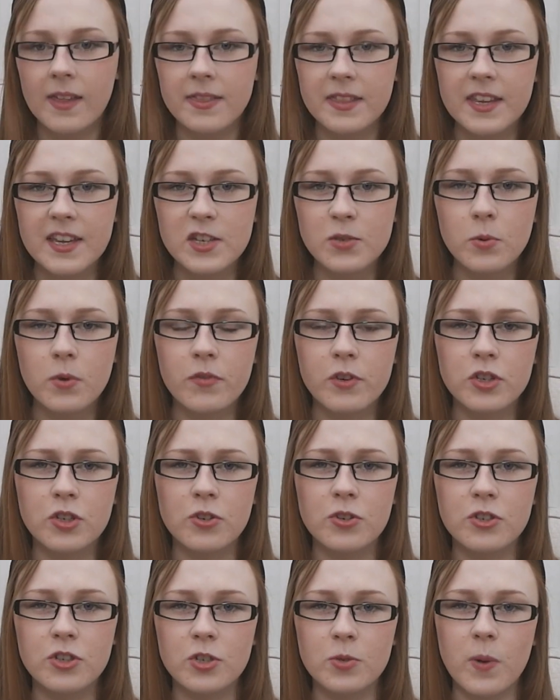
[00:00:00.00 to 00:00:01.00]
And these were
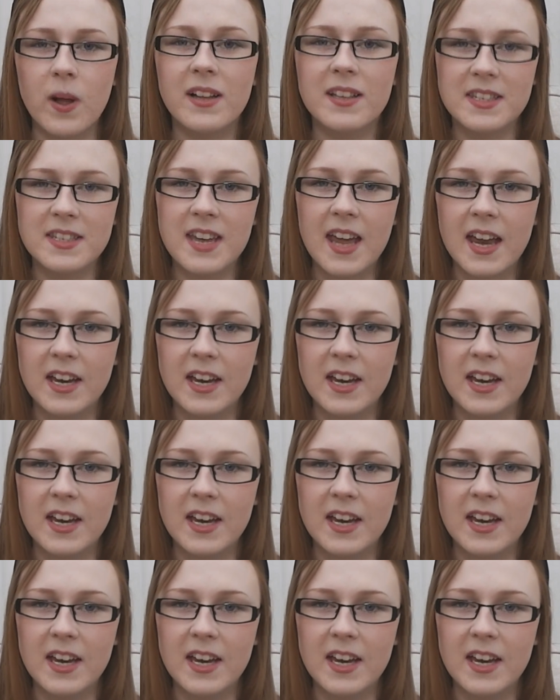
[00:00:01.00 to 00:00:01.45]
reduced as well to